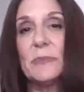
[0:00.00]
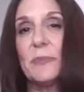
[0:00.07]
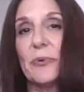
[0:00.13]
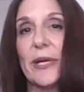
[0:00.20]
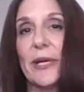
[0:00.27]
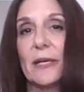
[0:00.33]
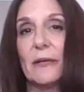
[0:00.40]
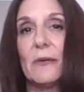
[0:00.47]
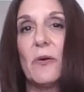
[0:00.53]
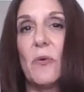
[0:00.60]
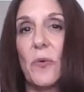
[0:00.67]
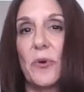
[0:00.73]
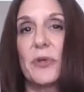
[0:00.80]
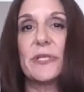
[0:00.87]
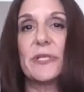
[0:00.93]
bring
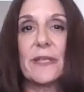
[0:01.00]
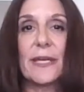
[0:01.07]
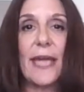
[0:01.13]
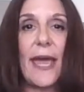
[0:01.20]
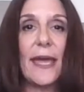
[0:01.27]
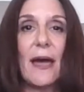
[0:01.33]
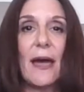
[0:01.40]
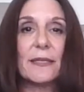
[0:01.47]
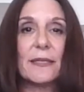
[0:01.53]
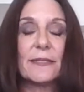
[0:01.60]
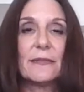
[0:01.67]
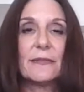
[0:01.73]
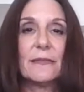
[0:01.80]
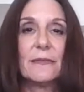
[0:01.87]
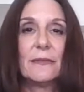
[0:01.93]
order to the
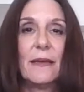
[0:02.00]
chaos.